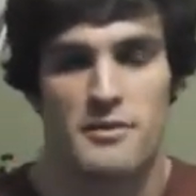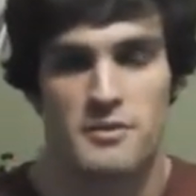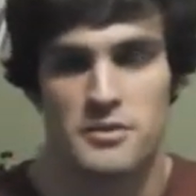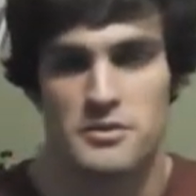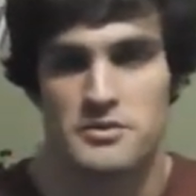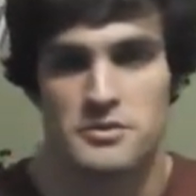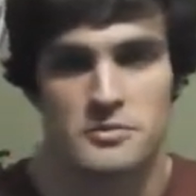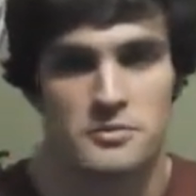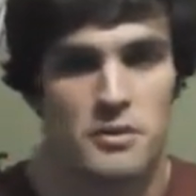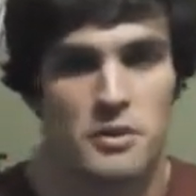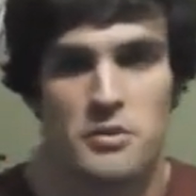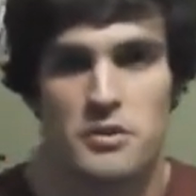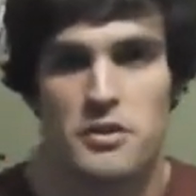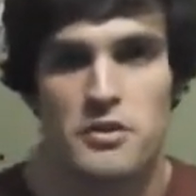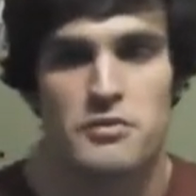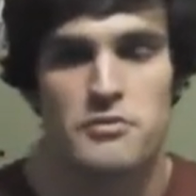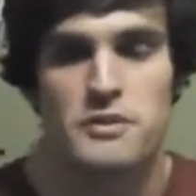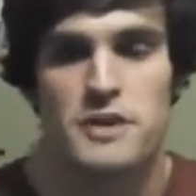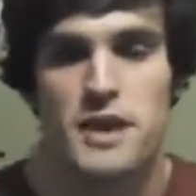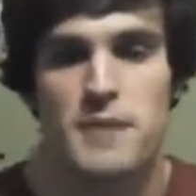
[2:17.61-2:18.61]
There's only
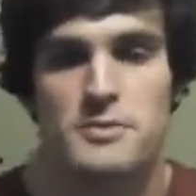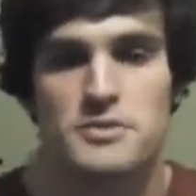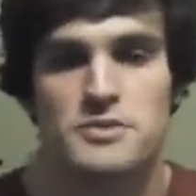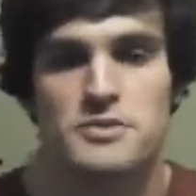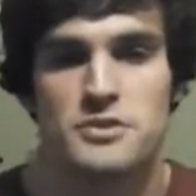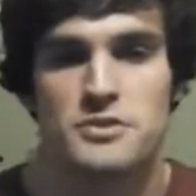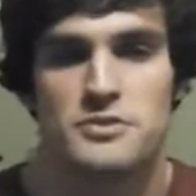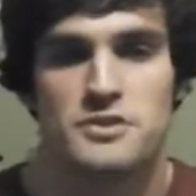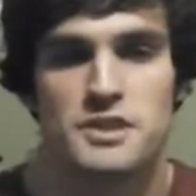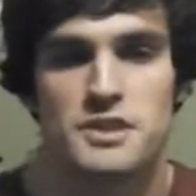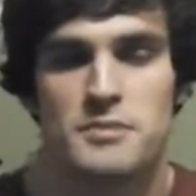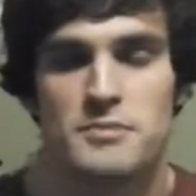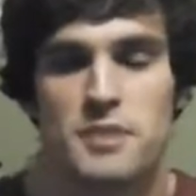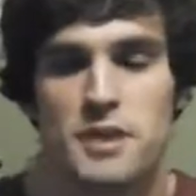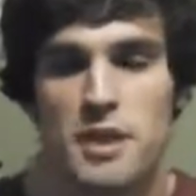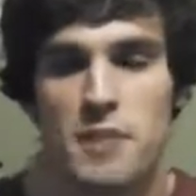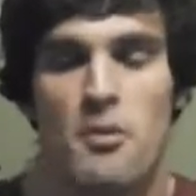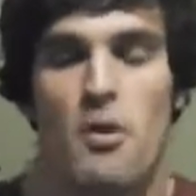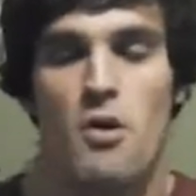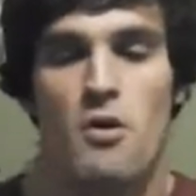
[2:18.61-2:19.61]
3 episodes in,
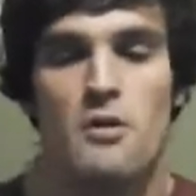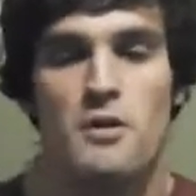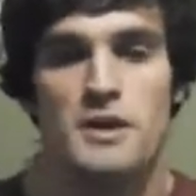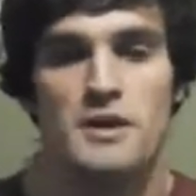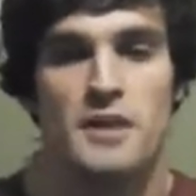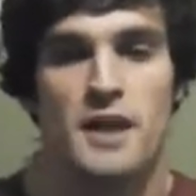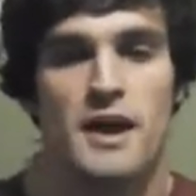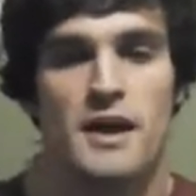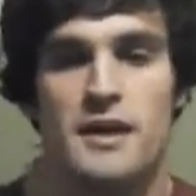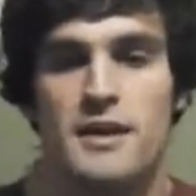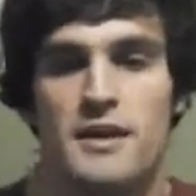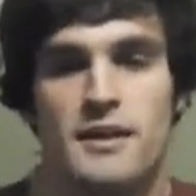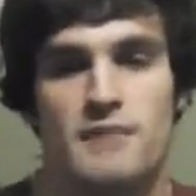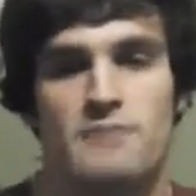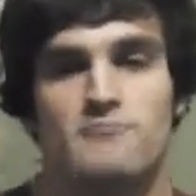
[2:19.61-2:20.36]
but I'm already like,